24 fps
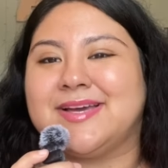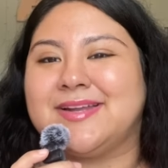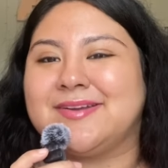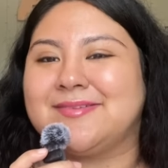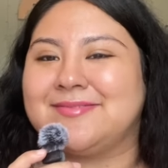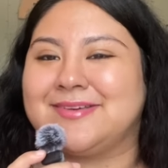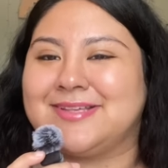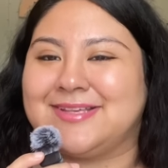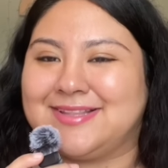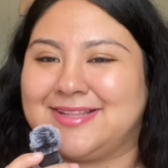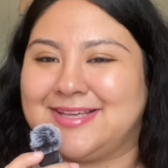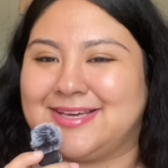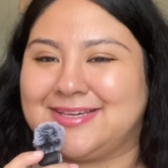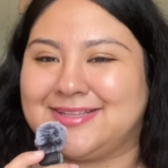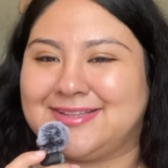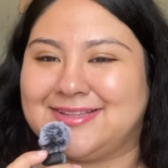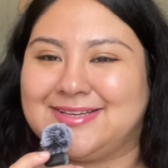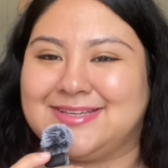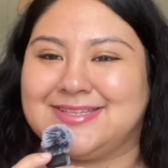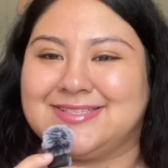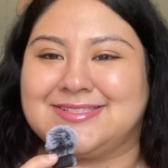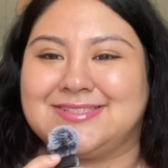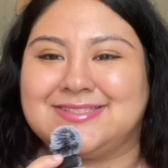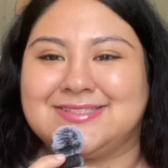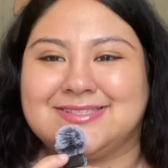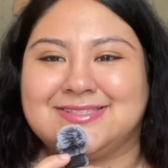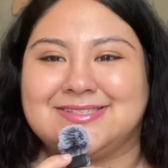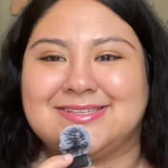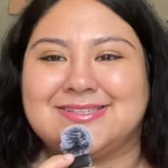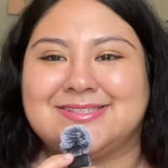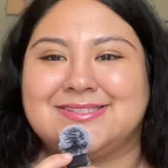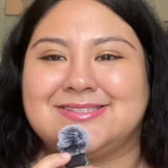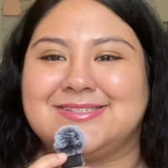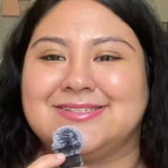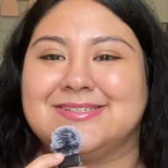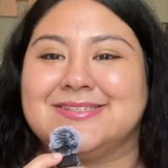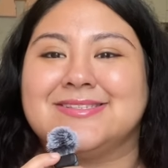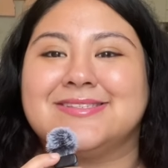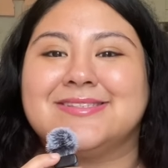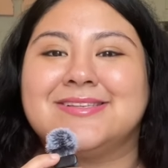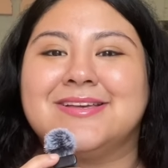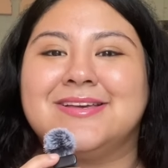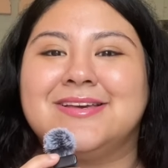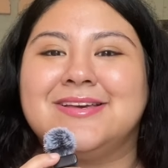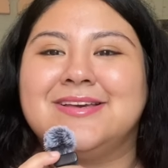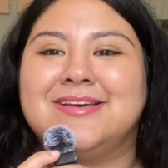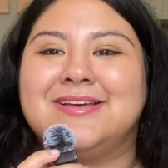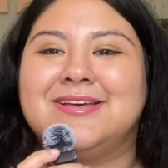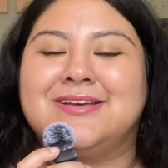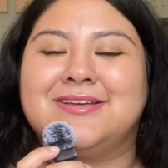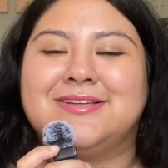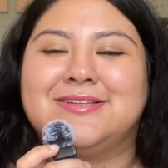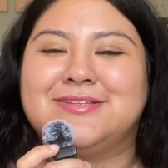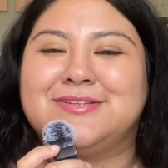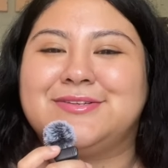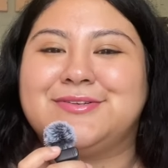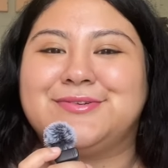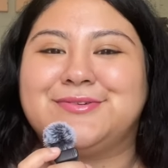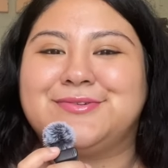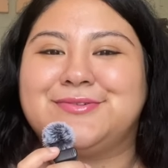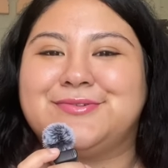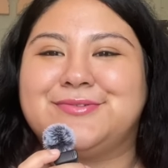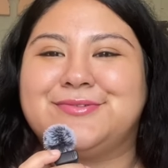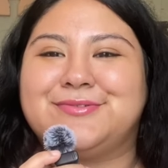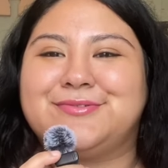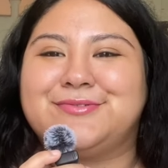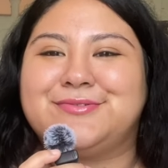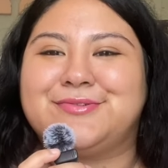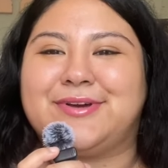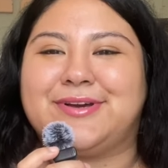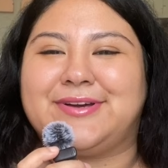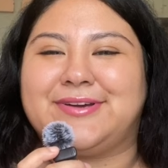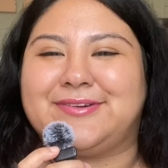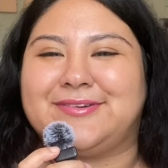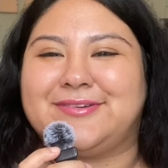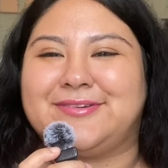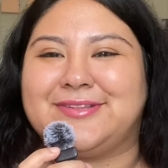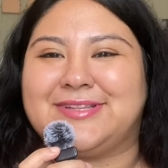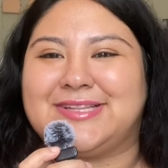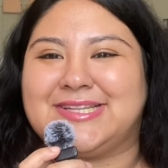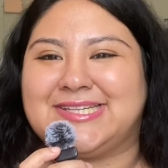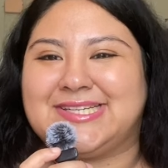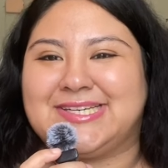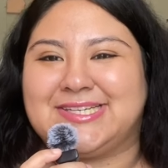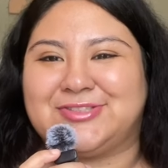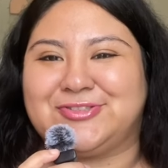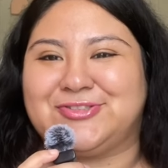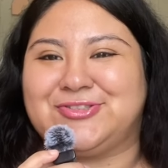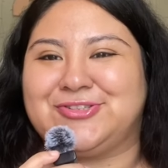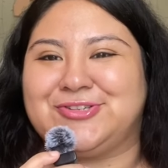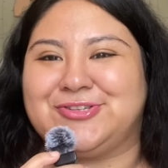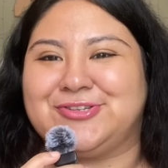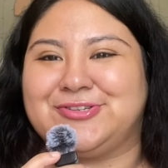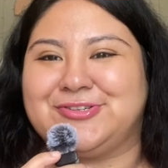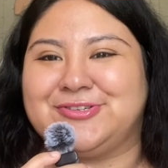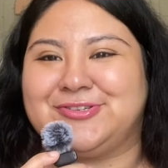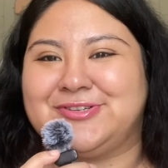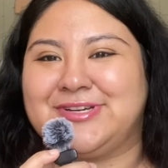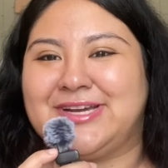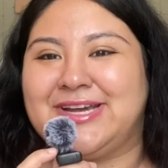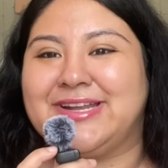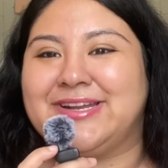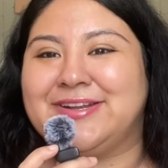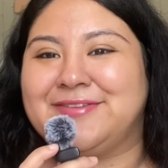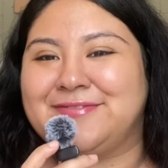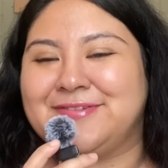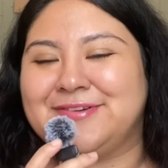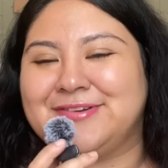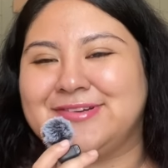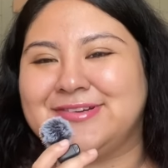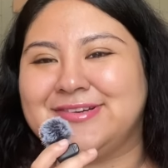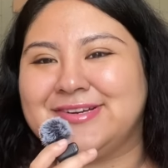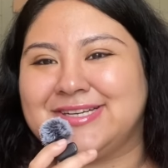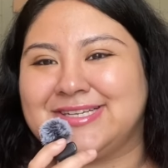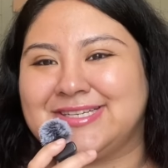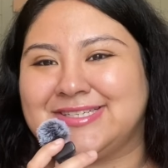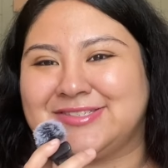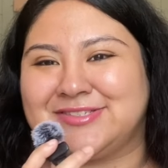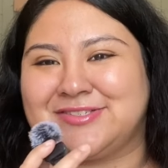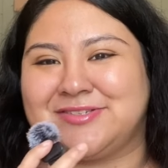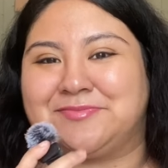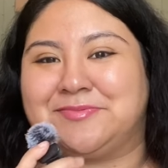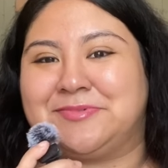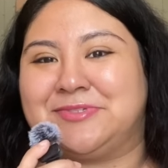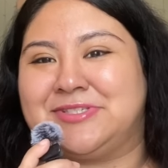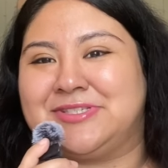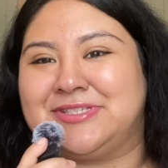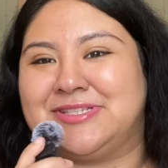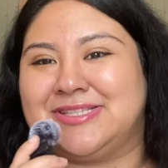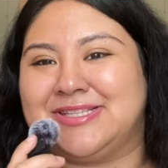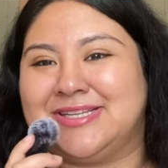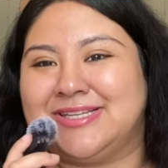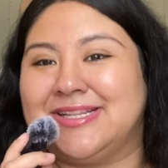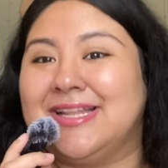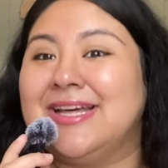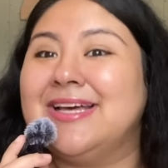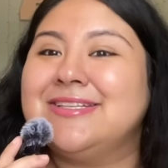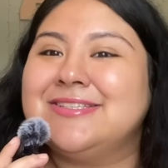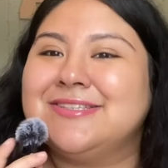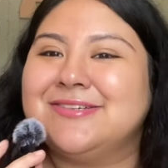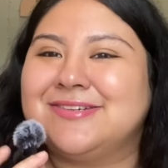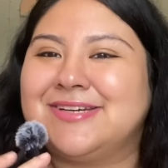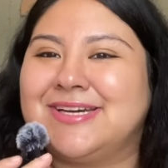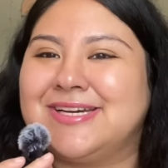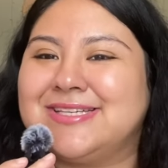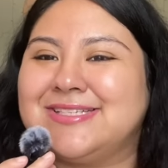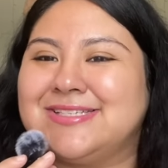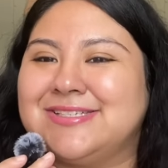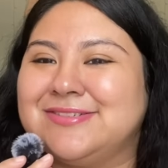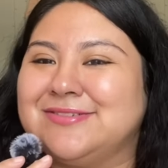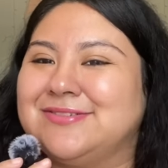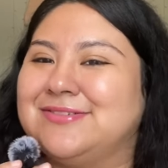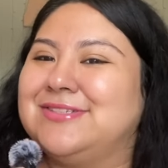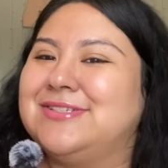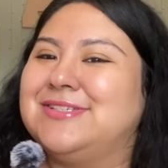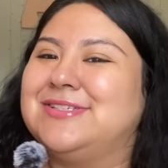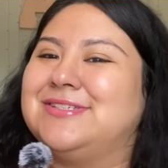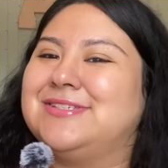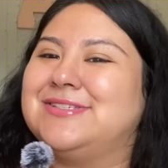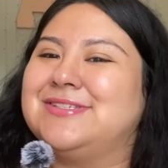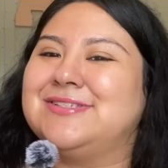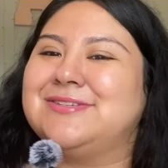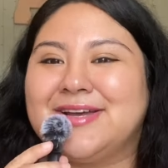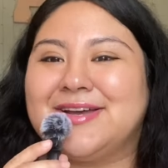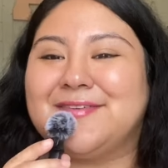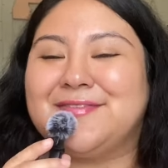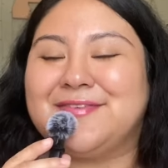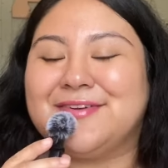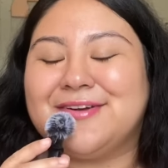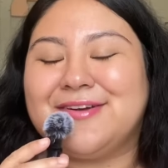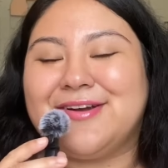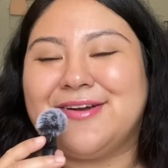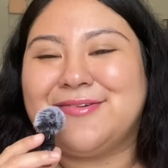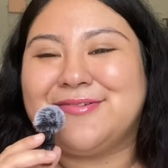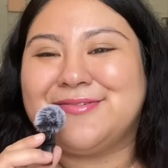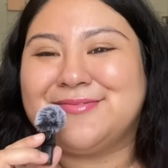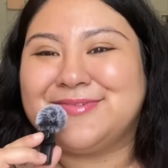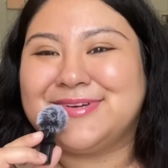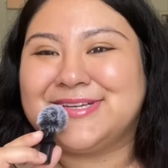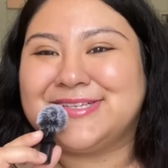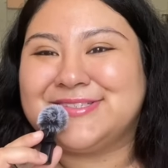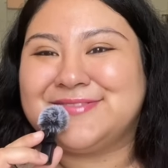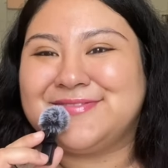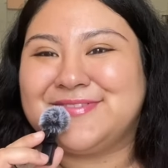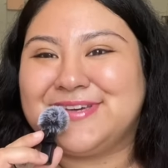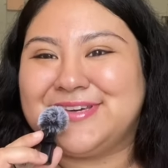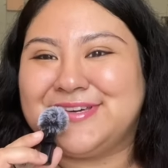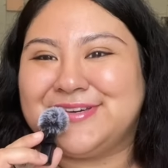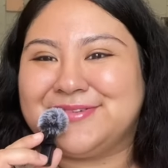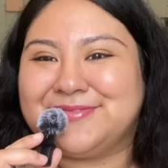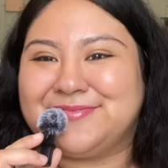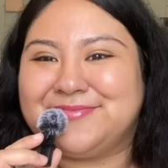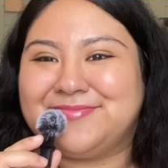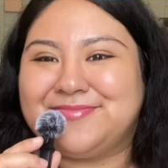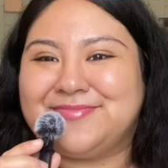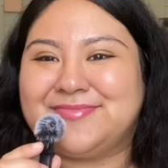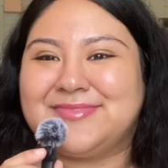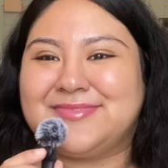I don't really like lace because it's just too, I don't know, the texture. And if you're a texture person, then that's okay too. Just figure out what works for you.